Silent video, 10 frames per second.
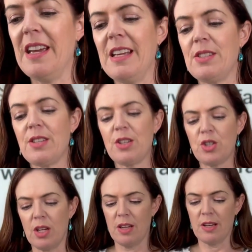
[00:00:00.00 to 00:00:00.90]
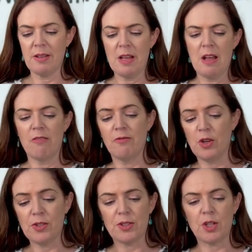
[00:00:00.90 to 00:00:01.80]
It's such a
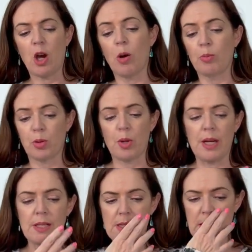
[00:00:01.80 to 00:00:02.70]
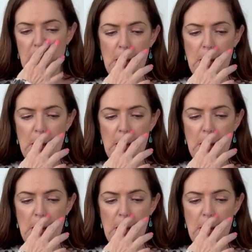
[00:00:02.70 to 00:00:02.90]
versatile print.